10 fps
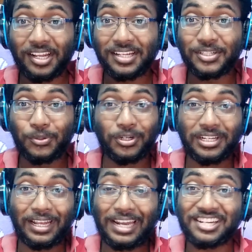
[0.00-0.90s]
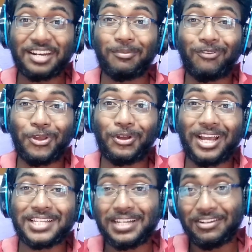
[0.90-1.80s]
it creates a good entertainment for
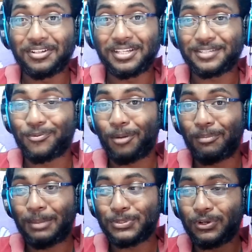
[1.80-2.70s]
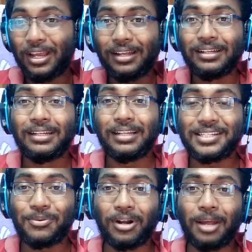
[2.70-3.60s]
you guys, I'll leave this one map. So yeah,
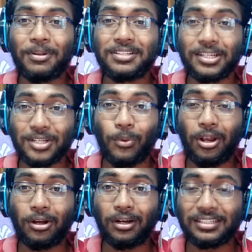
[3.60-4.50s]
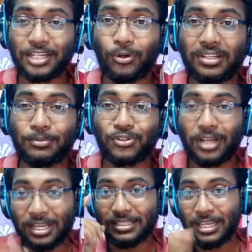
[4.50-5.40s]
let's see what happens. Let's not wait longer. Let's get to this
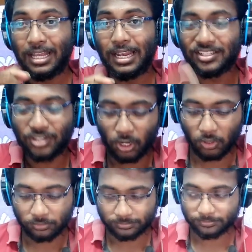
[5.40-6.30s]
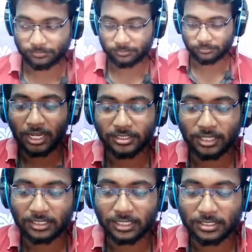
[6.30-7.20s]
episode guys. Let's go. So
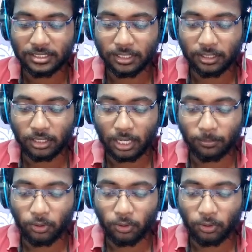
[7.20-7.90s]
as you guys can see here,